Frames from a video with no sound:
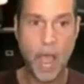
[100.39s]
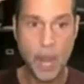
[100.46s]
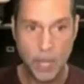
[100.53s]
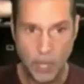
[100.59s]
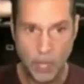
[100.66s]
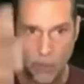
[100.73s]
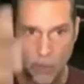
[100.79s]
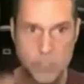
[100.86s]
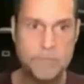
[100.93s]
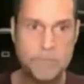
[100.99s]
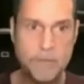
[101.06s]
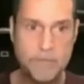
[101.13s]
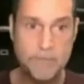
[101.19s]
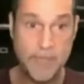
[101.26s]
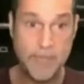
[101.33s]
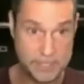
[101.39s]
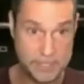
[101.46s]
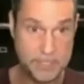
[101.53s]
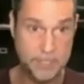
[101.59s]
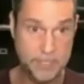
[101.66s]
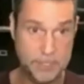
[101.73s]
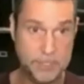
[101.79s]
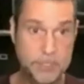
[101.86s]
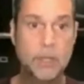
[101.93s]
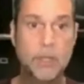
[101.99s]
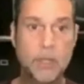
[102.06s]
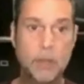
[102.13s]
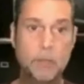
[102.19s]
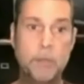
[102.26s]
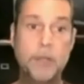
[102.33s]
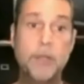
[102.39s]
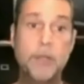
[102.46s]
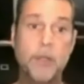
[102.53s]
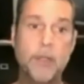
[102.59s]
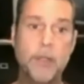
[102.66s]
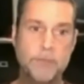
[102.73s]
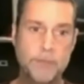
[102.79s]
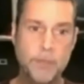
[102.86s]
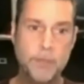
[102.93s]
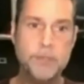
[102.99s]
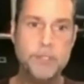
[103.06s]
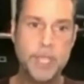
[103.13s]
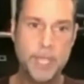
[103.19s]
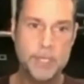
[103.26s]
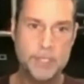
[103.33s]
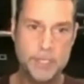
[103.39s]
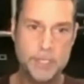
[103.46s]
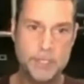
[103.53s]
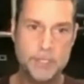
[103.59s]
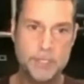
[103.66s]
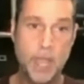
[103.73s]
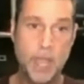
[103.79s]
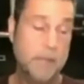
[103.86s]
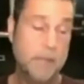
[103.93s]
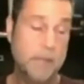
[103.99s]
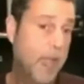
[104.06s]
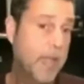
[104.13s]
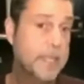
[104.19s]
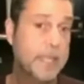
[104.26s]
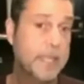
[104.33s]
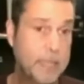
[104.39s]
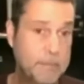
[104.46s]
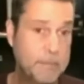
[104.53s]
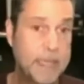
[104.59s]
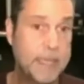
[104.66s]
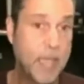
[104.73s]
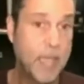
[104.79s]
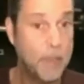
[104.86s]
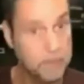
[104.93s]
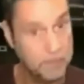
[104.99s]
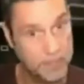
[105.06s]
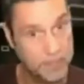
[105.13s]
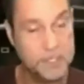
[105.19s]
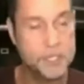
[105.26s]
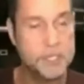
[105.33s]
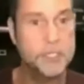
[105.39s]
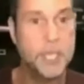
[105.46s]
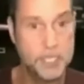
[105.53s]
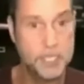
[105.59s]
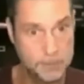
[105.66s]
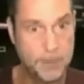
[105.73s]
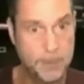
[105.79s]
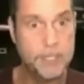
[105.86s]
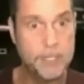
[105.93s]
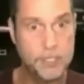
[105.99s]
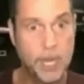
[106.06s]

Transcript: a lot of investors, but not enough use cases. I think it may come because it's such a big